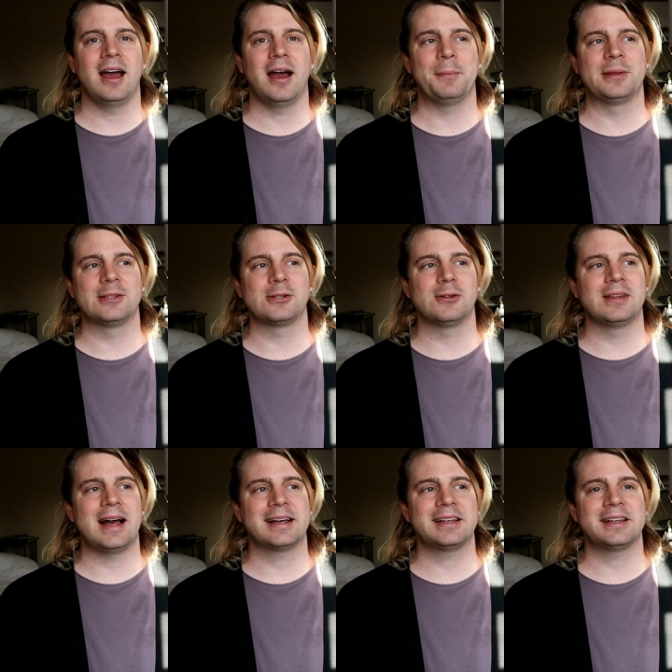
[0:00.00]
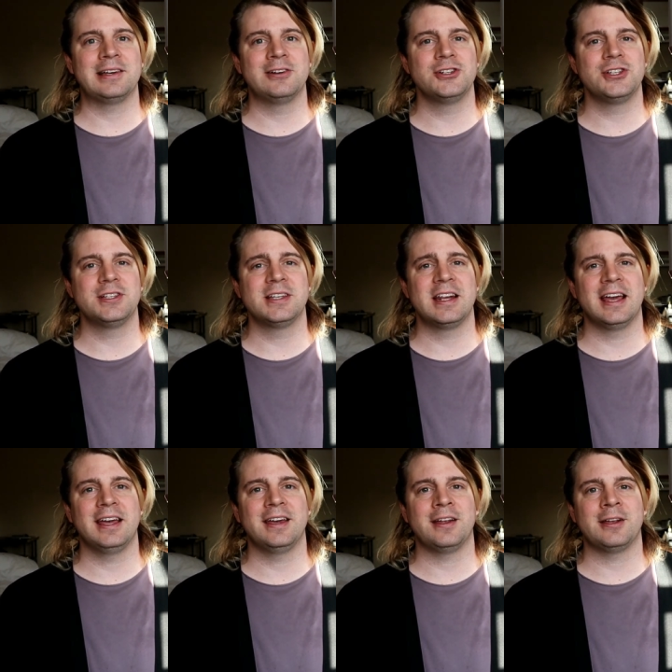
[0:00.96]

I'm a little lacking energy today,